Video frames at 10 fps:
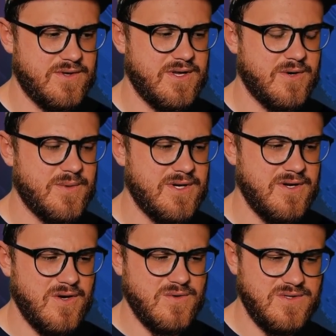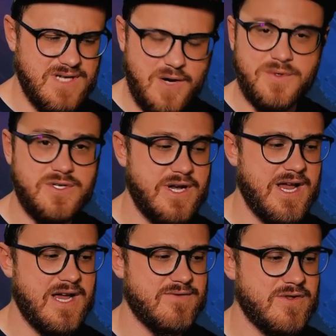There we go. So now we should
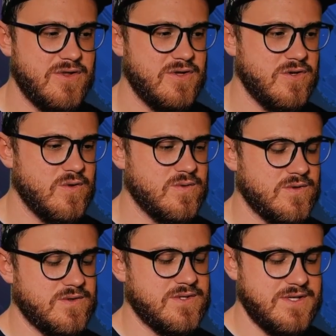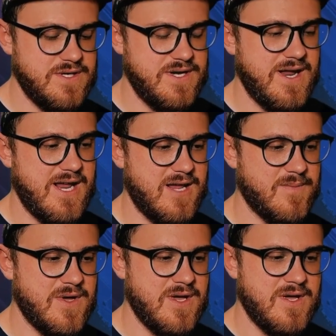have the user's
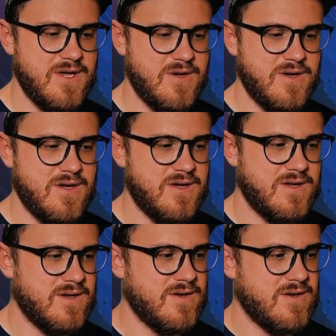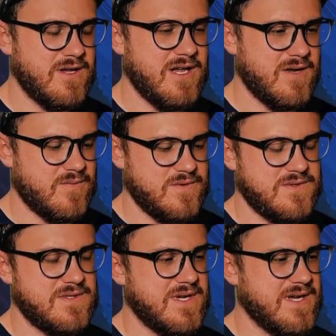name. And we'll
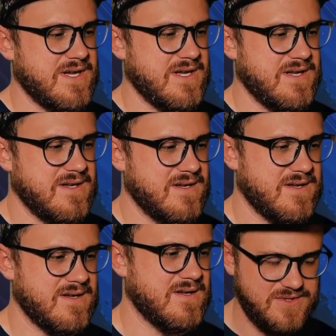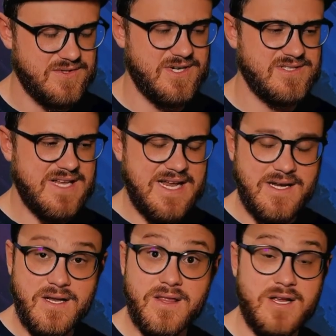say Mr. Dennis
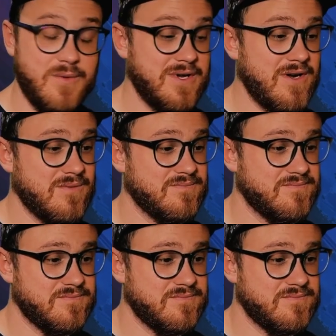Hand. There we go.